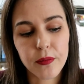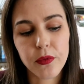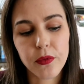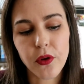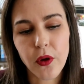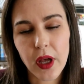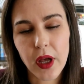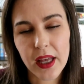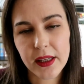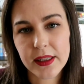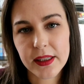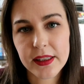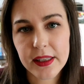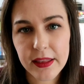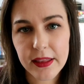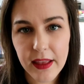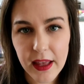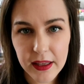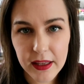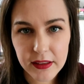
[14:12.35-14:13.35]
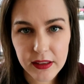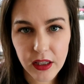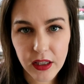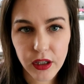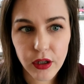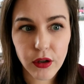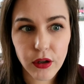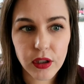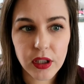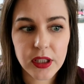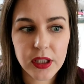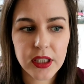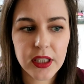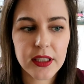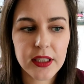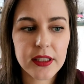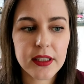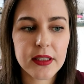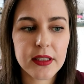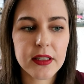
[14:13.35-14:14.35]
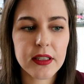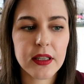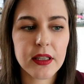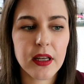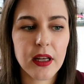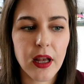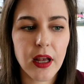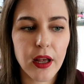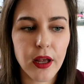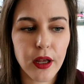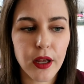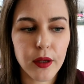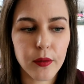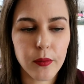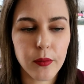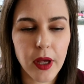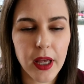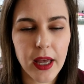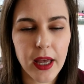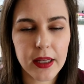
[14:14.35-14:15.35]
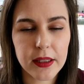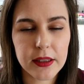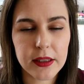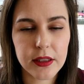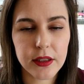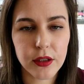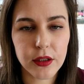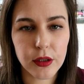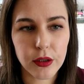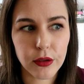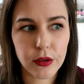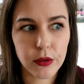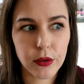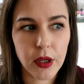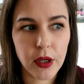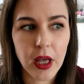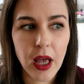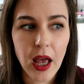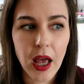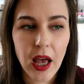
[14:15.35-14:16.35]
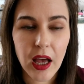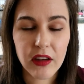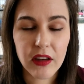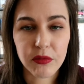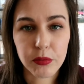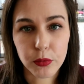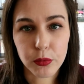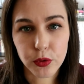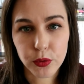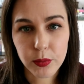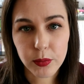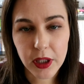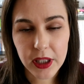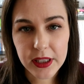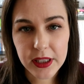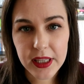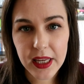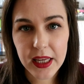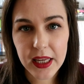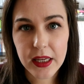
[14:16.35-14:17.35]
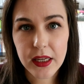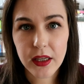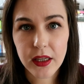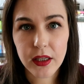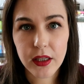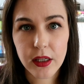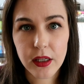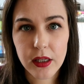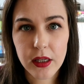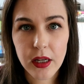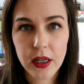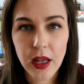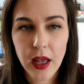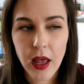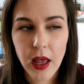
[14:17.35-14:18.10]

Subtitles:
so I had to see their psychologist, I had to have more blood taken,